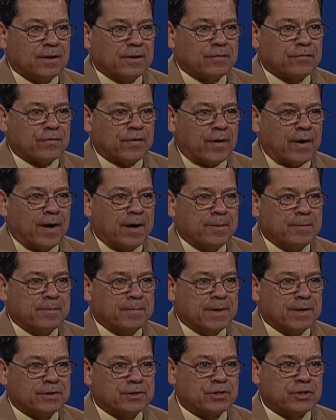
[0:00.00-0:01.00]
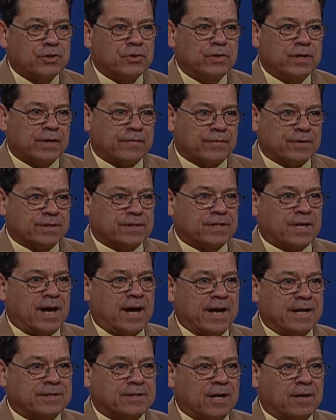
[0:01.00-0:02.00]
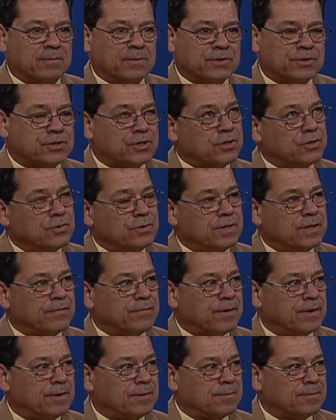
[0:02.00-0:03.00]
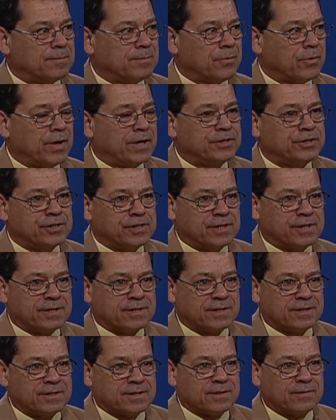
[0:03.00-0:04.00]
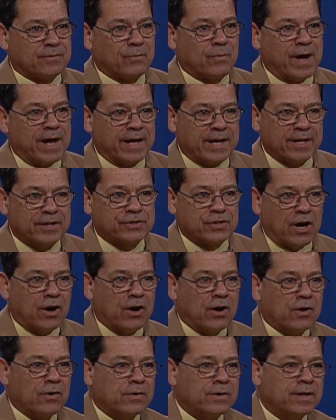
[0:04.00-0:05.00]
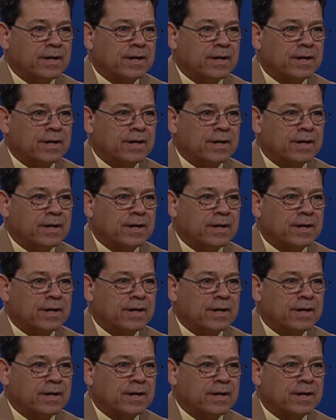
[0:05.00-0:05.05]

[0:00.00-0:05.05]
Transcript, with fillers: from two different sides, almost two different prejudices in the way his yes. own